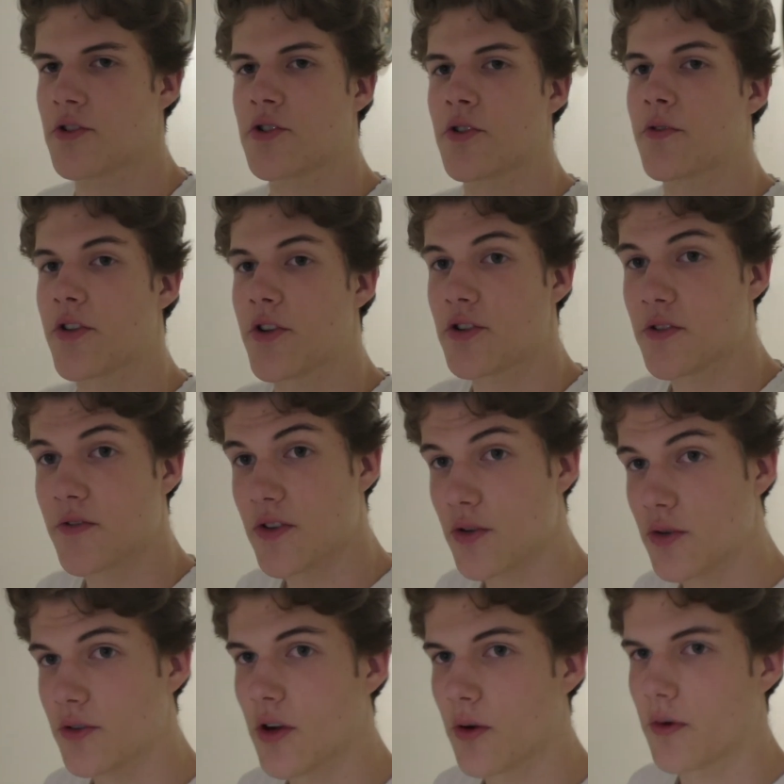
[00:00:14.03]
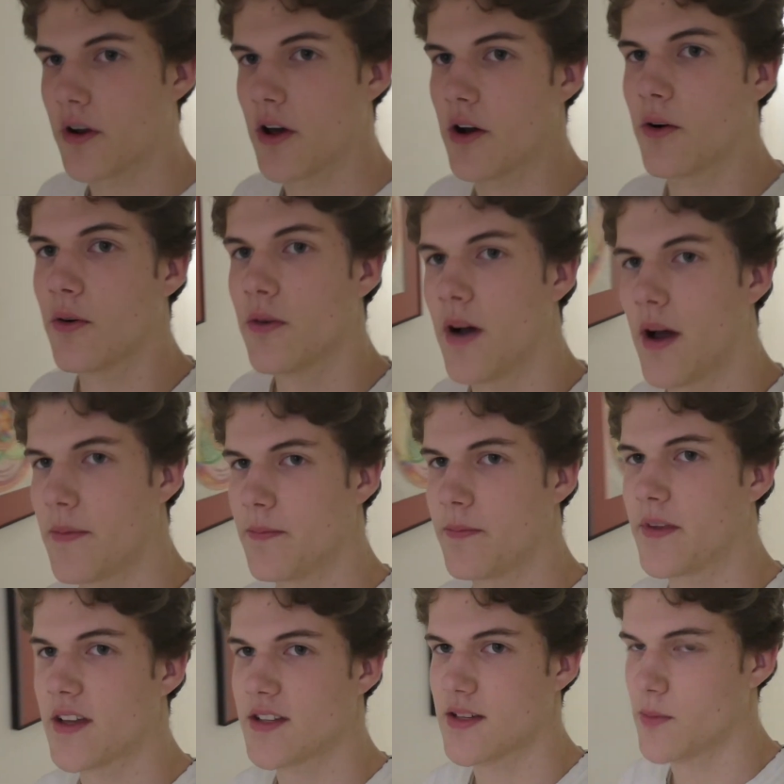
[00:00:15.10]
So for those of you who don't know,
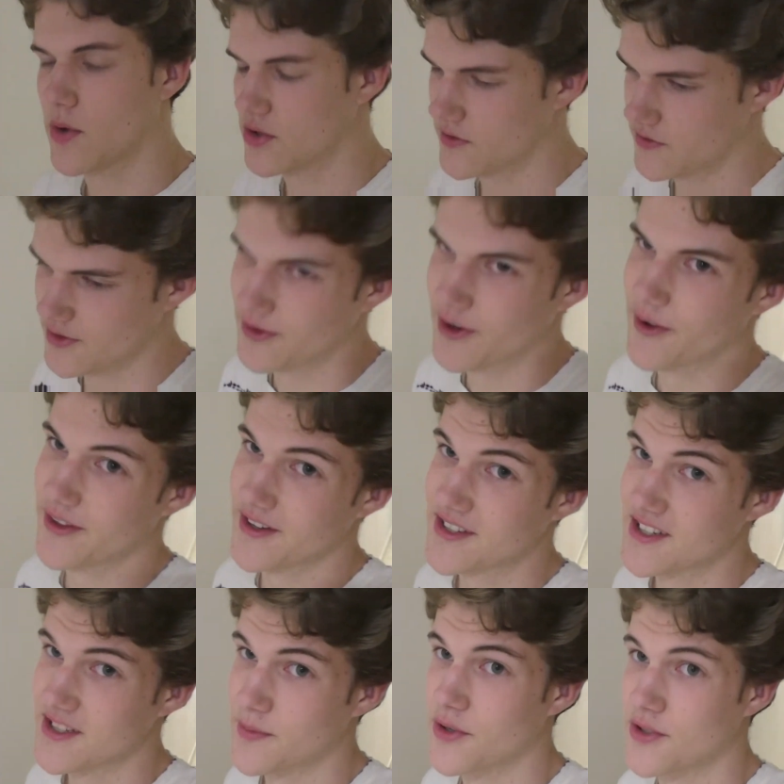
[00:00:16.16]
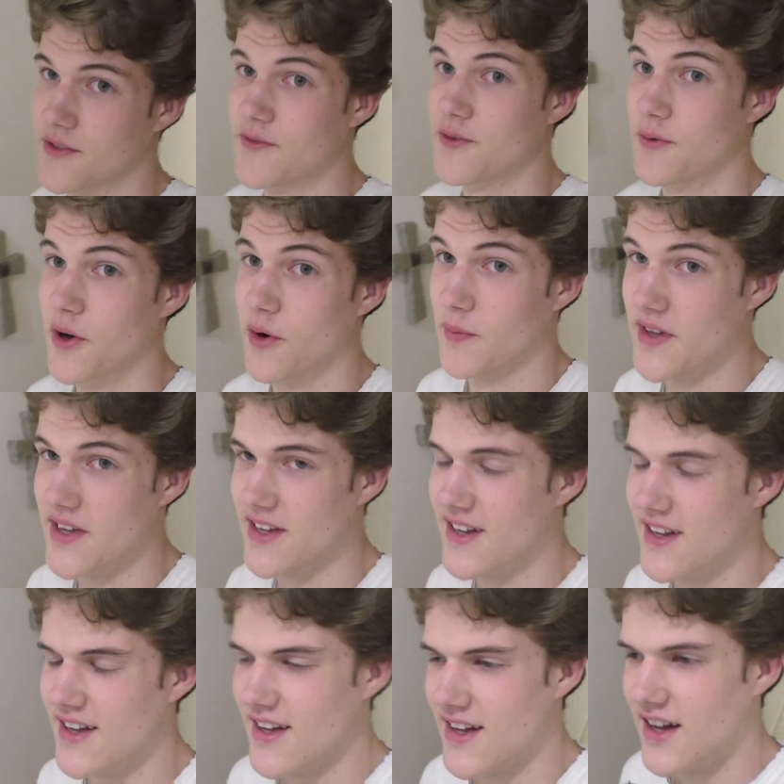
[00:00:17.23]
I'm guessing most of you know this because most of you know
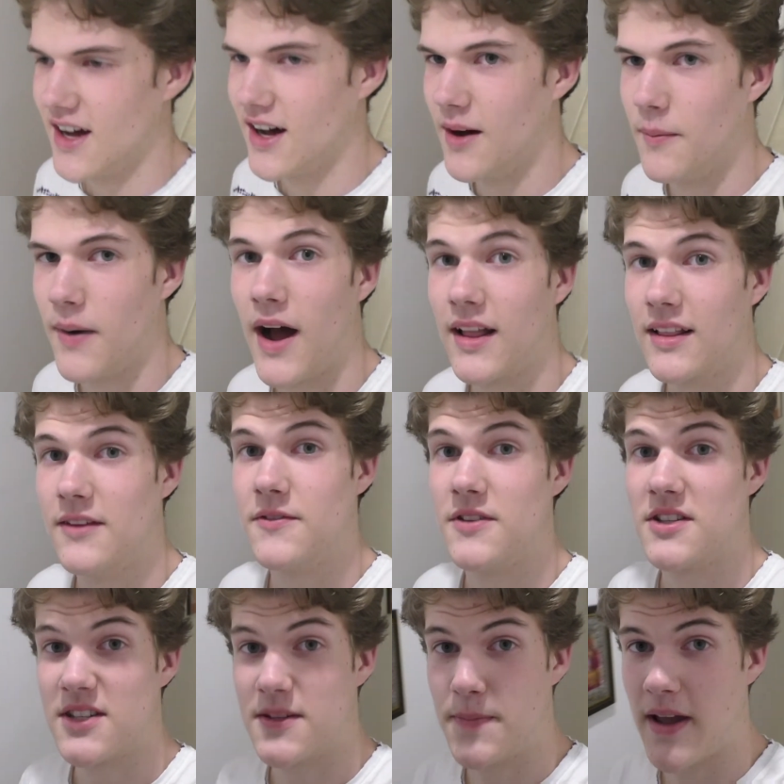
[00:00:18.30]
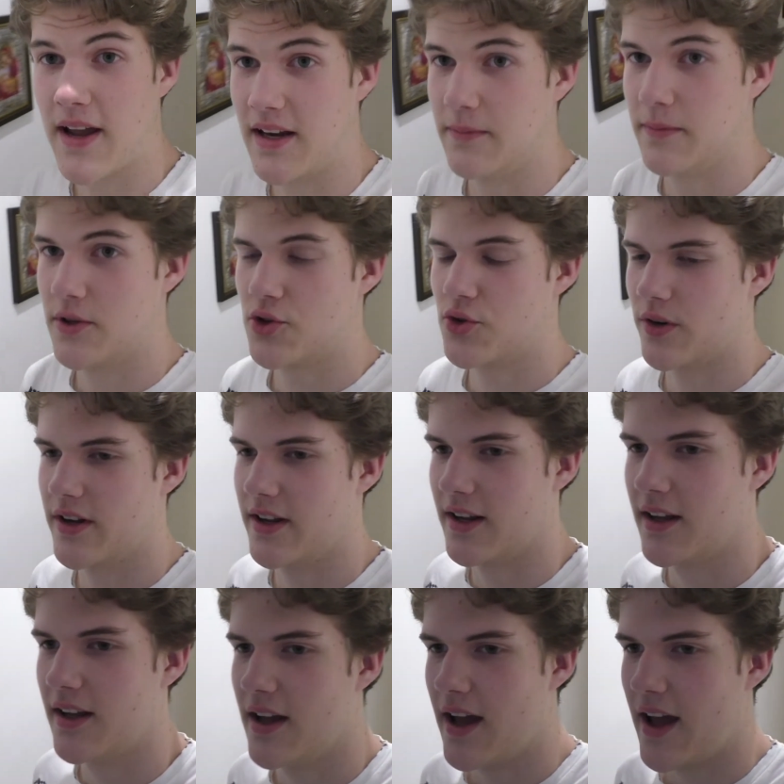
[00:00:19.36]
me, I live in Spain, in
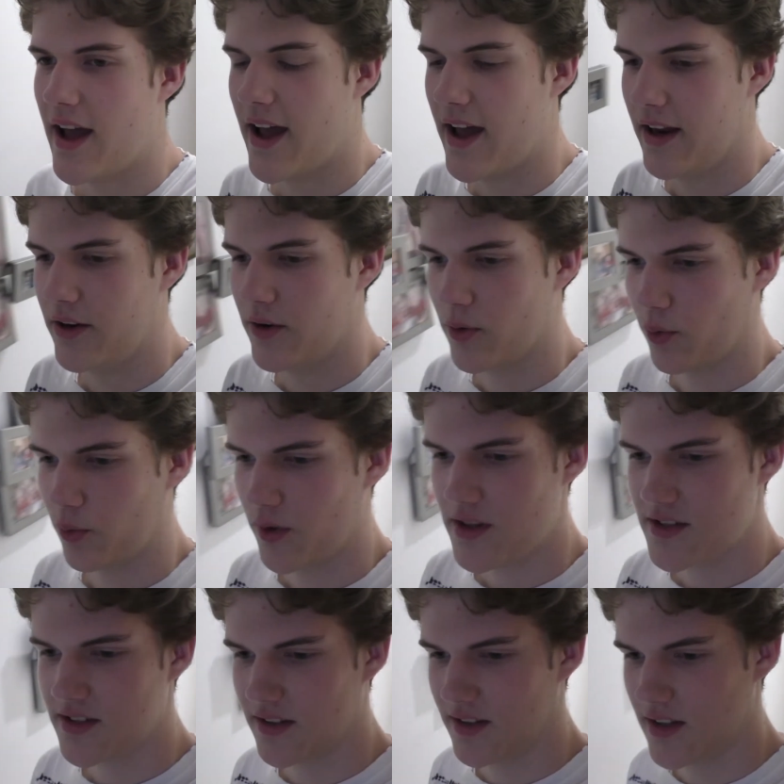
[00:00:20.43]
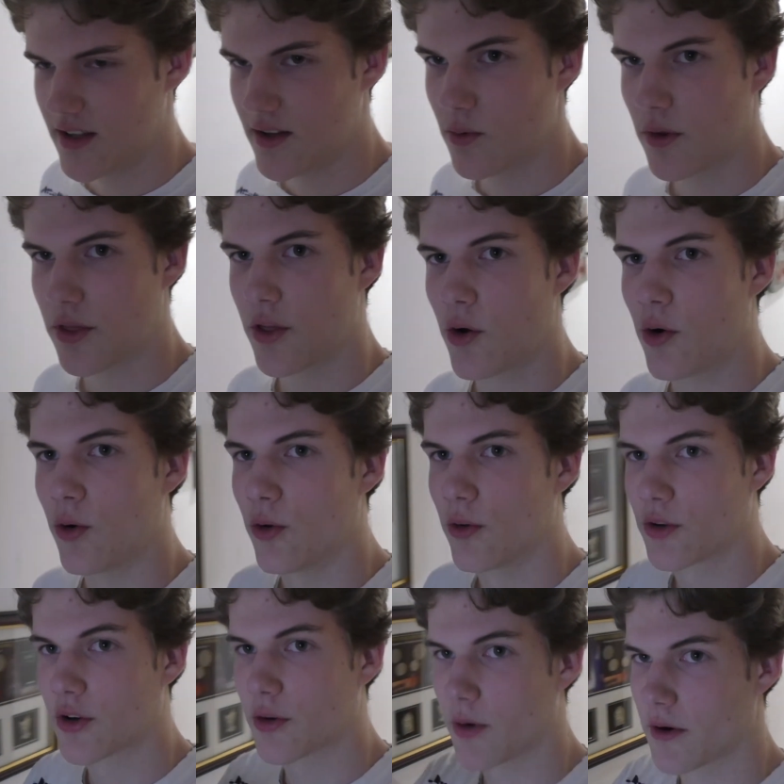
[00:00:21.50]
Madrid, and recently with the
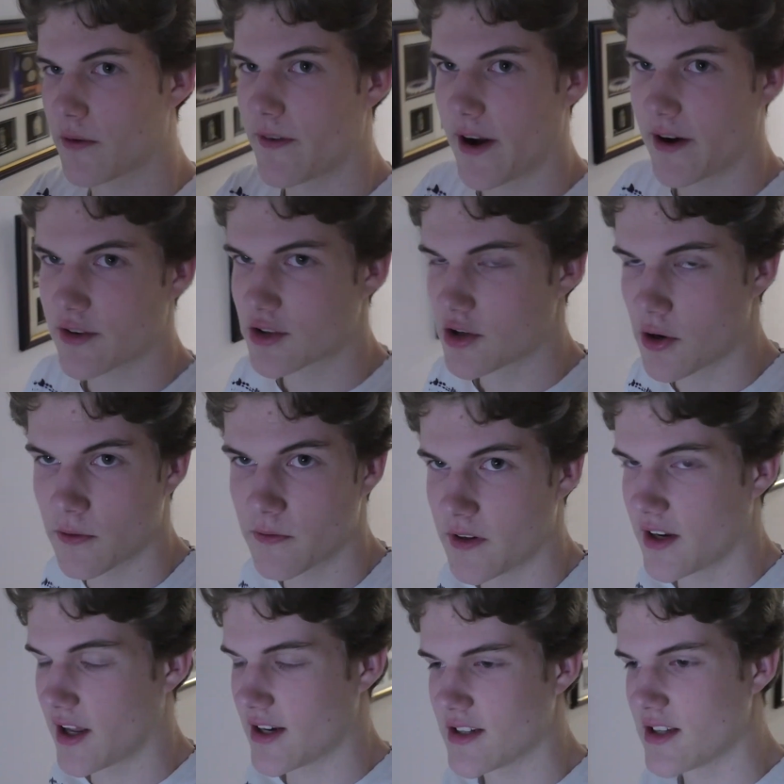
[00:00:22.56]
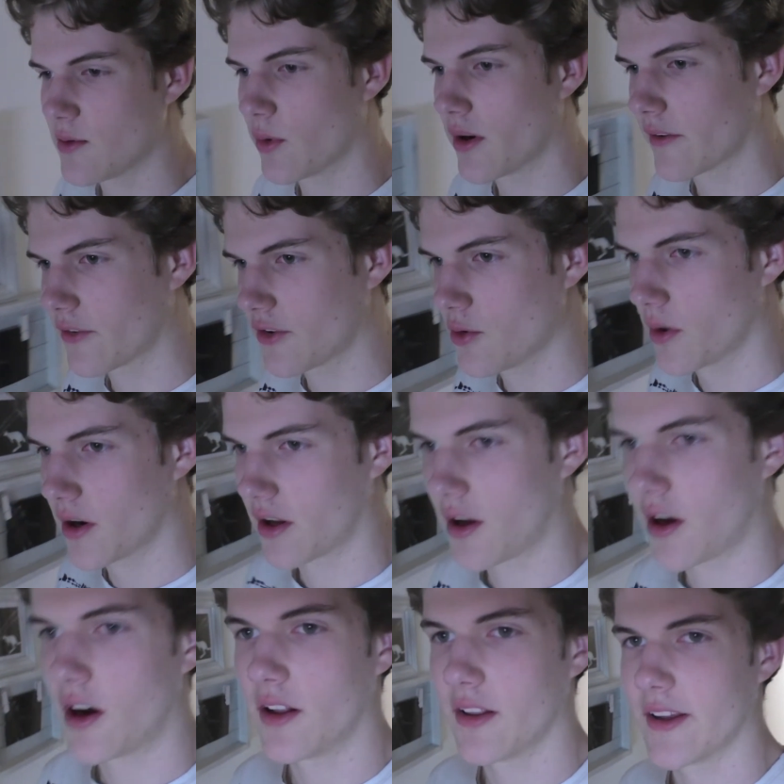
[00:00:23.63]
whole coronavirus, COVID-19, whatever you wanna
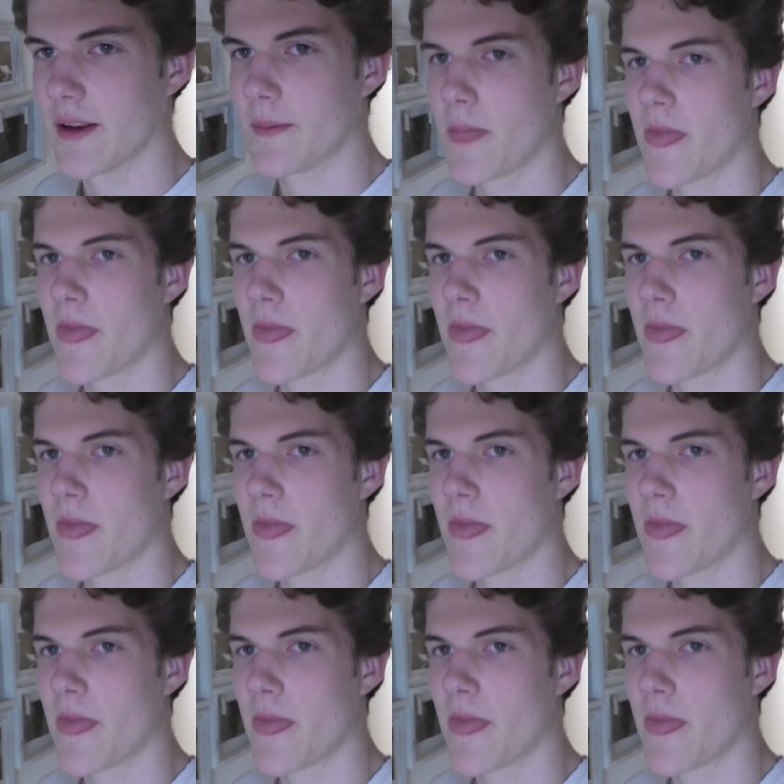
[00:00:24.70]
call it,